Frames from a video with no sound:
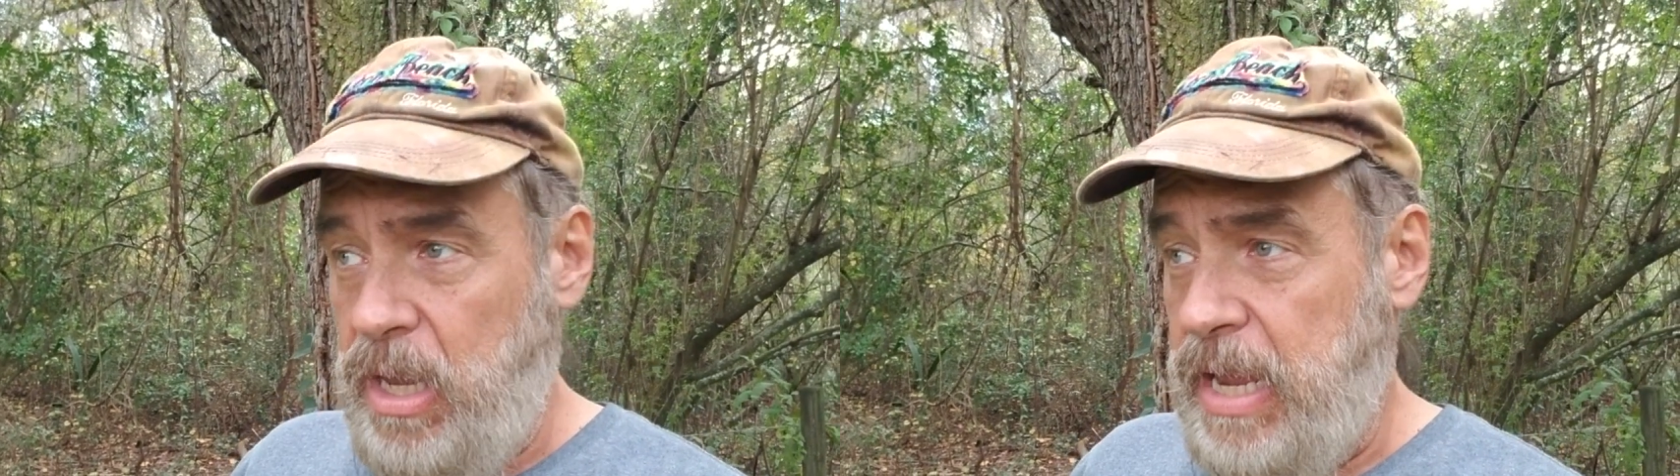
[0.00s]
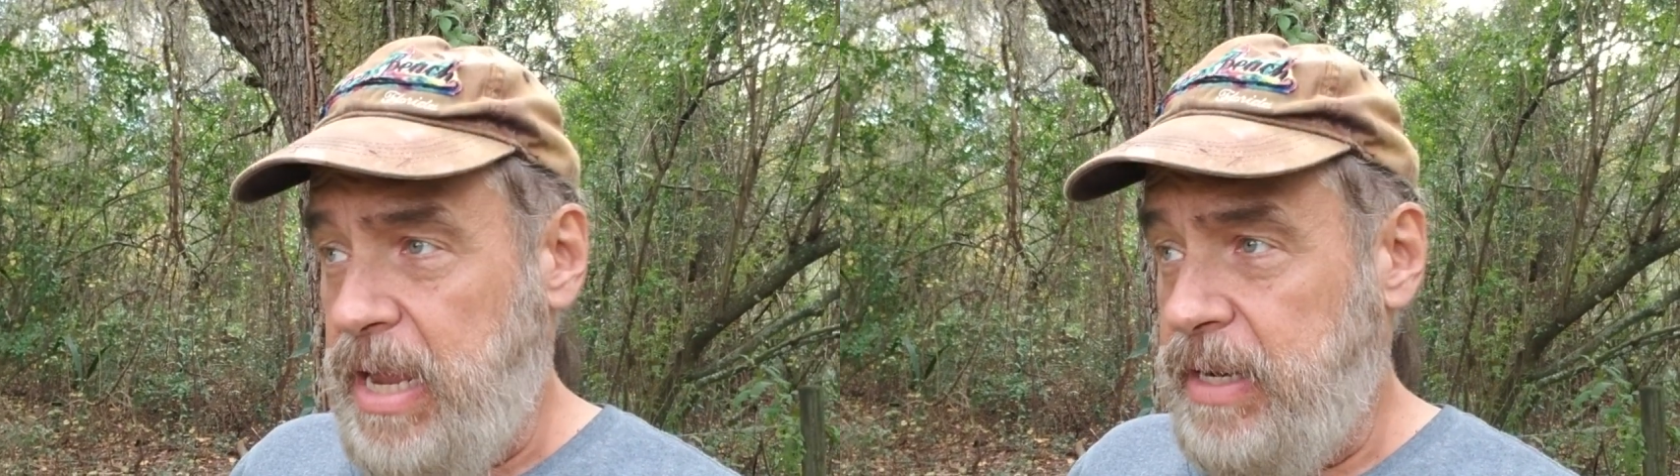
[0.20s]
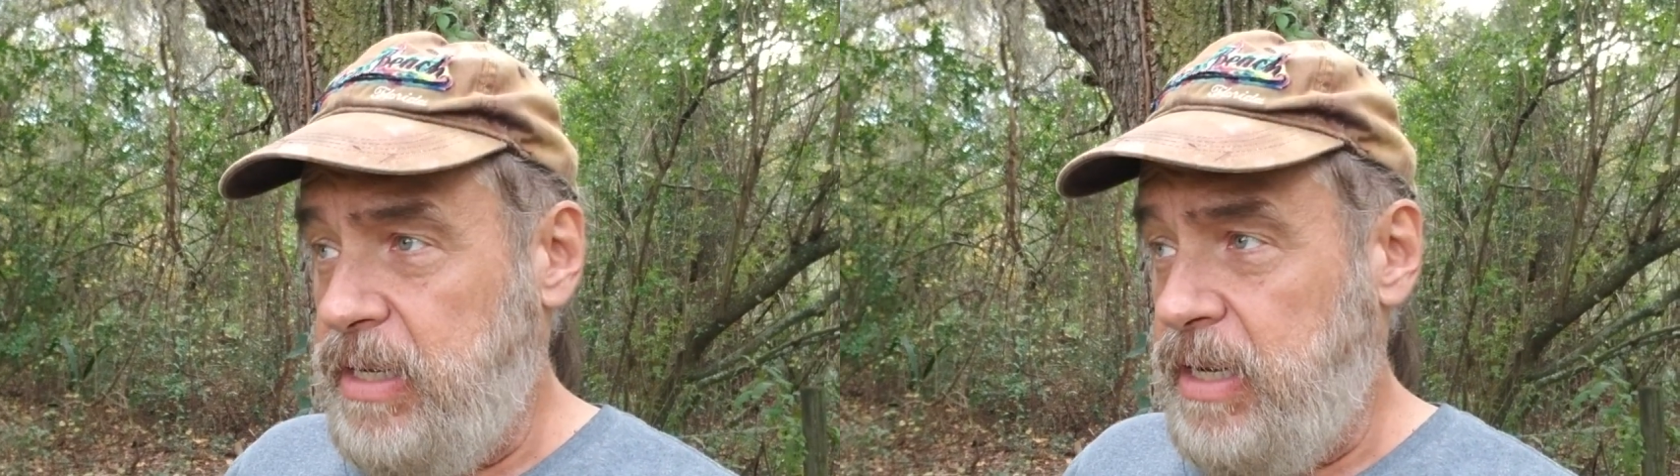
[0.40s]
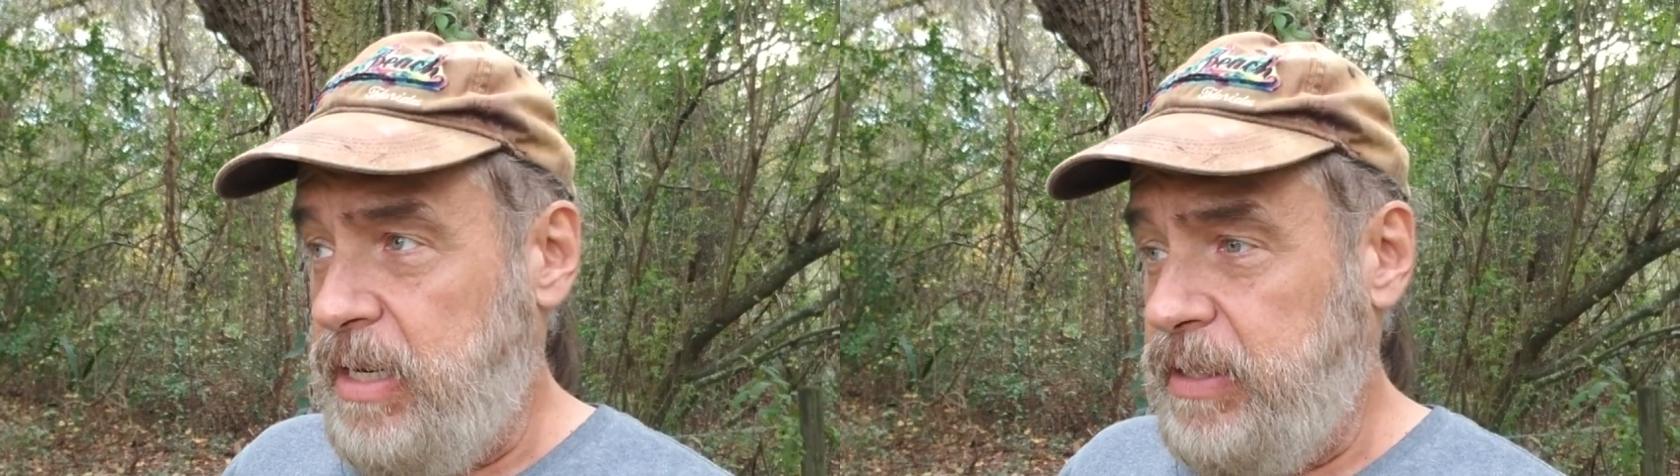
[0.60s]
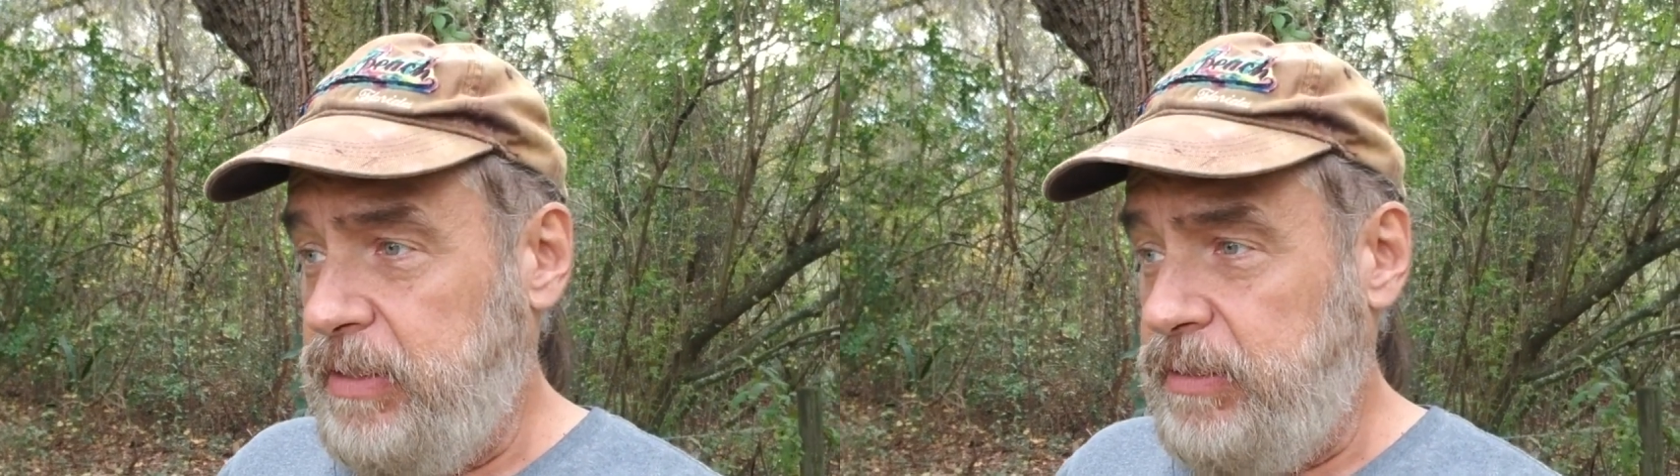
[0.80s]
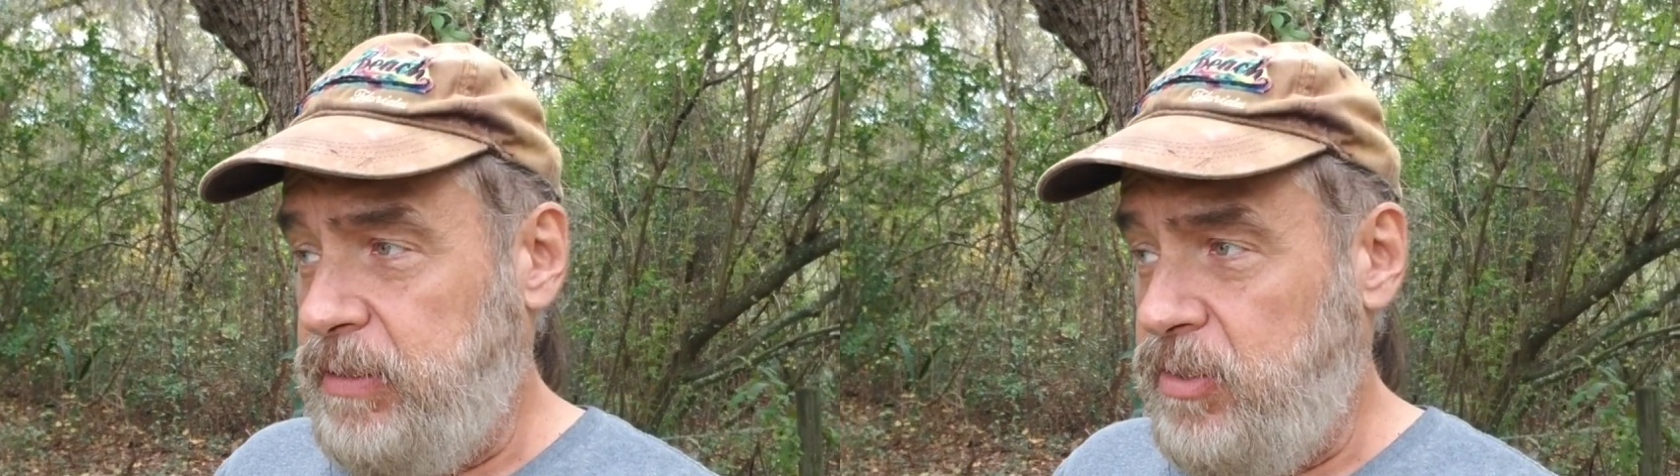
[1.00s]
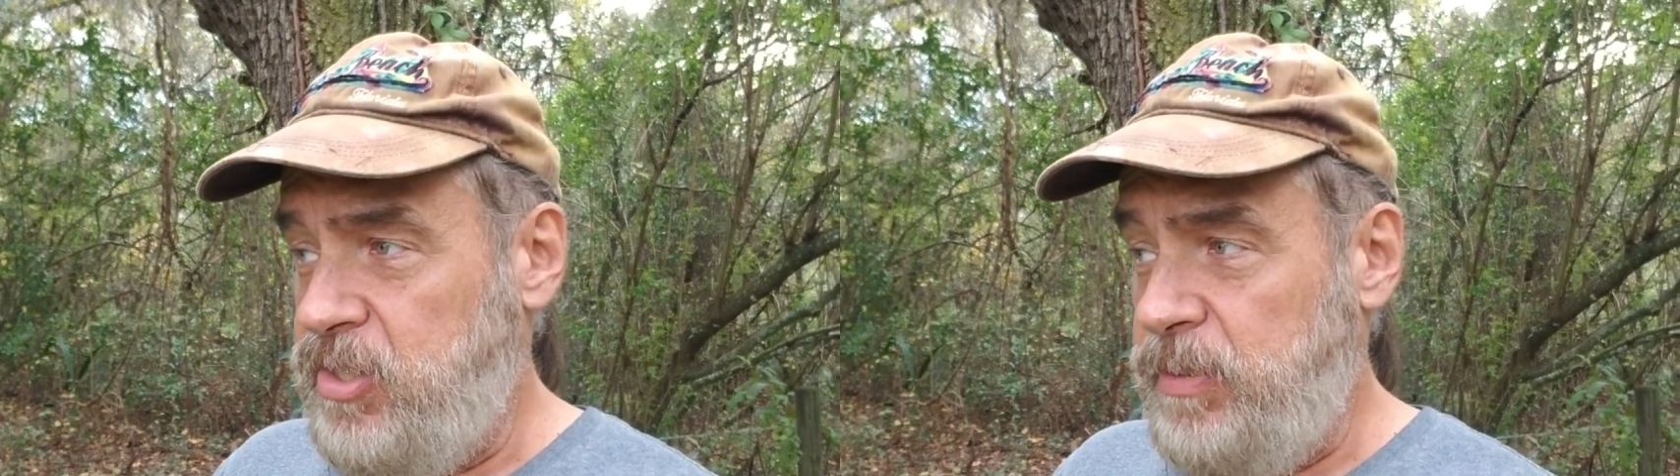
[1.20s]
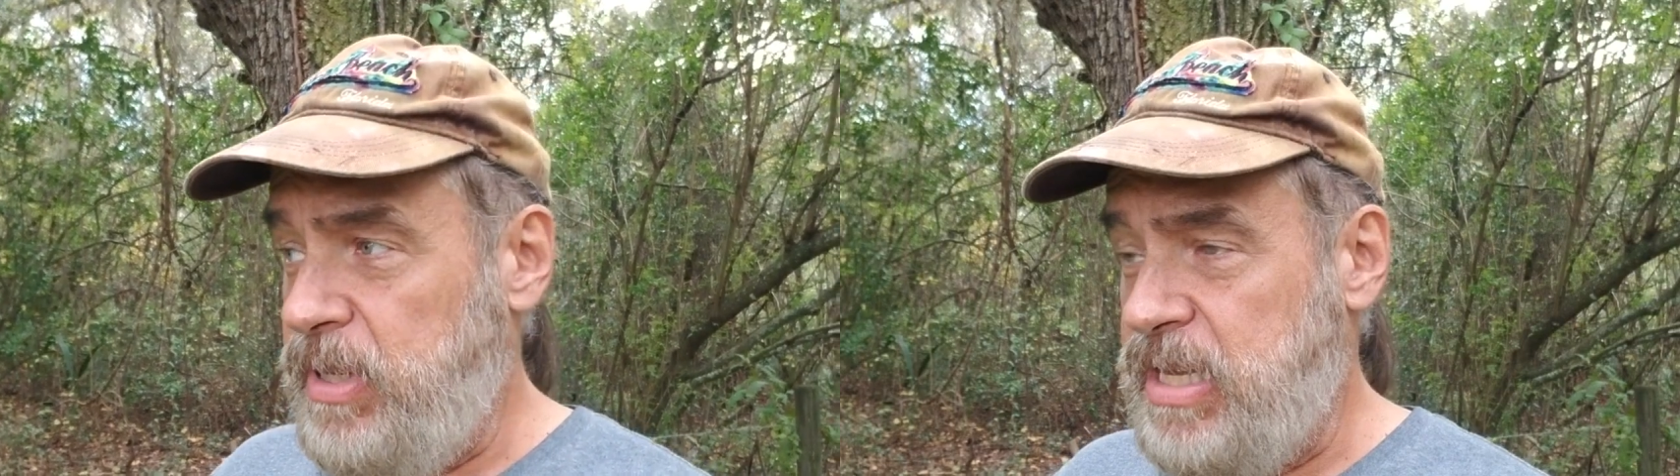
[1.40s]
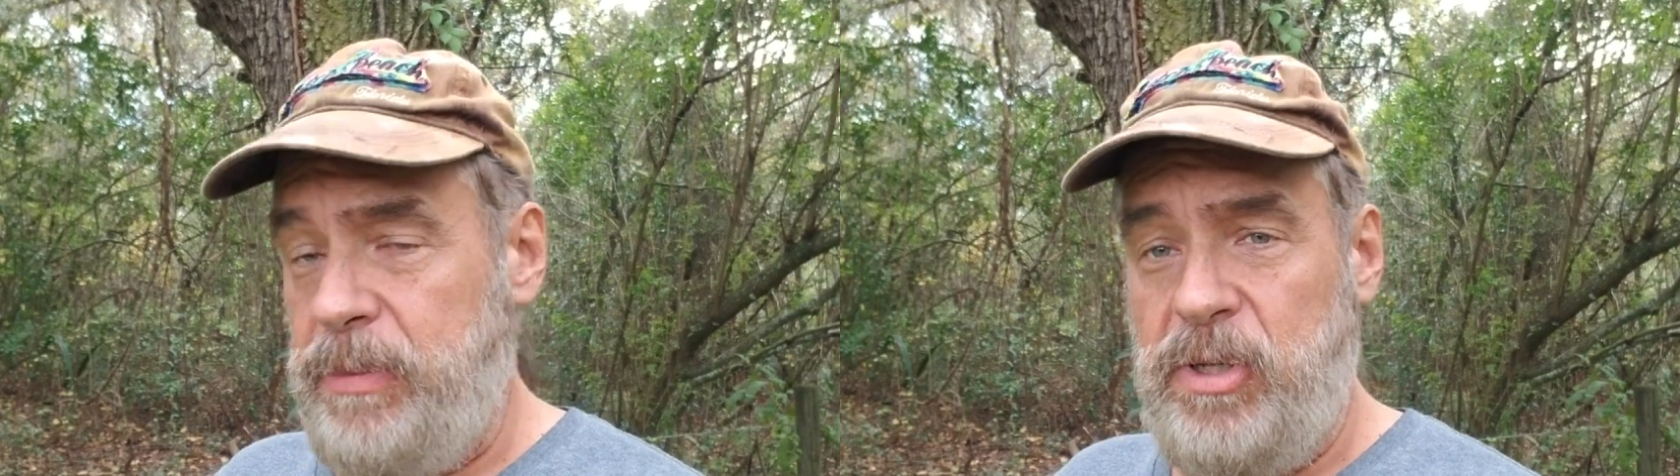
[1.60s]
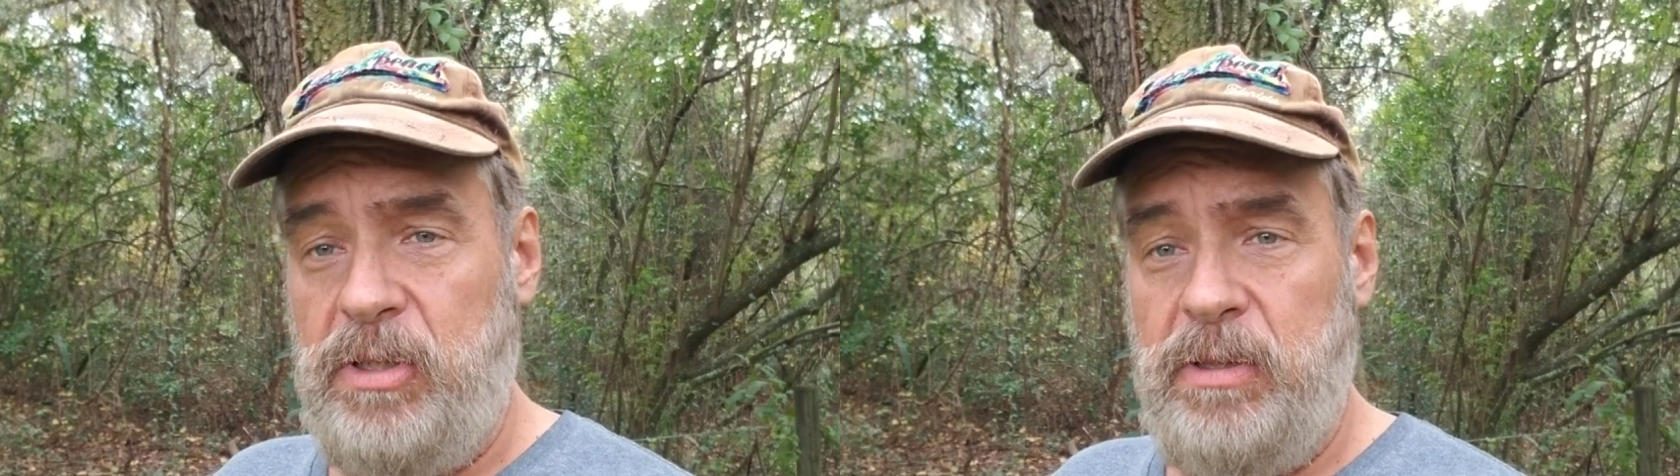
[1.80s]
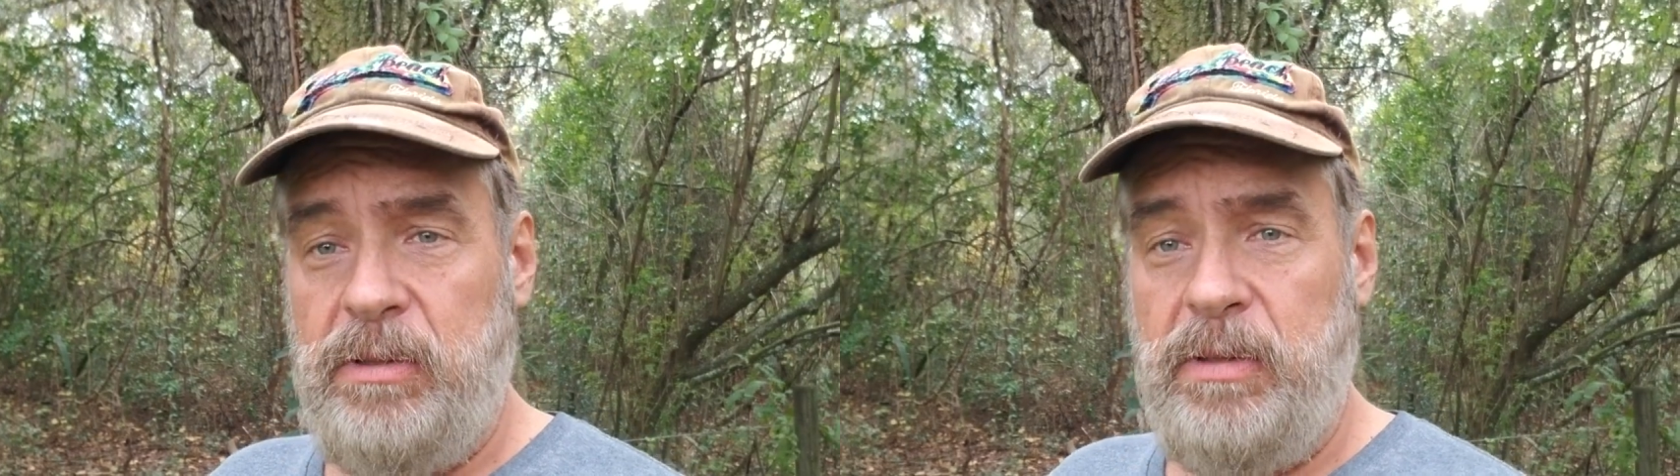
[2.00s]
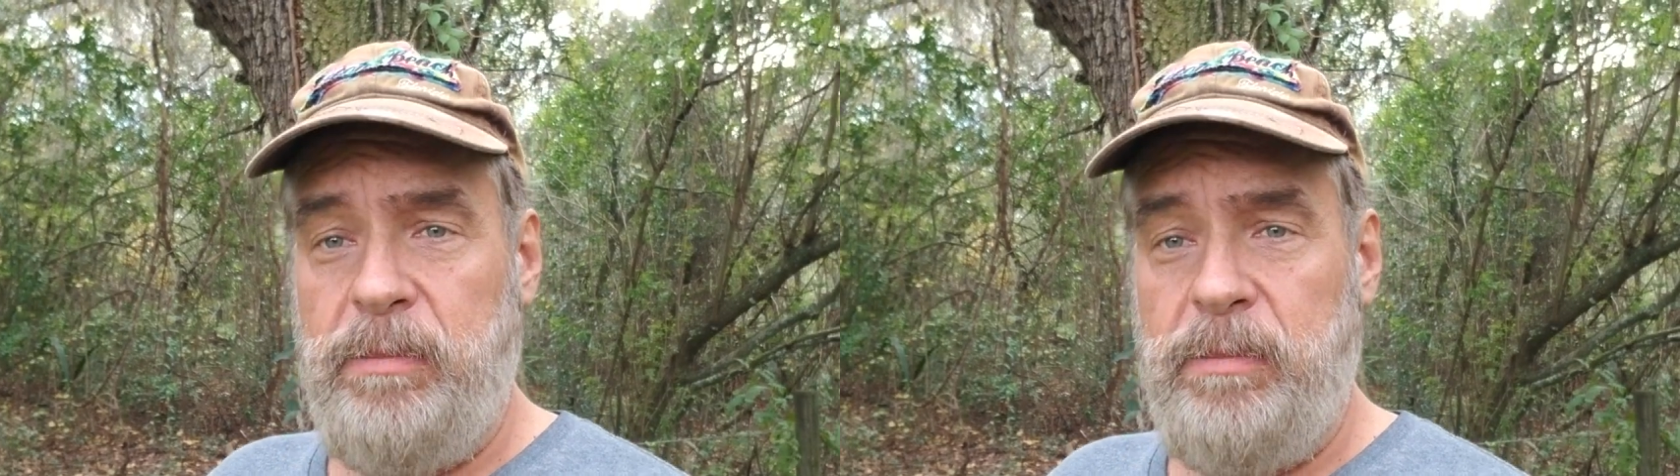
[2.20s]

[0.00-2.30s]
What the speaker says: and Jimmy Kimmel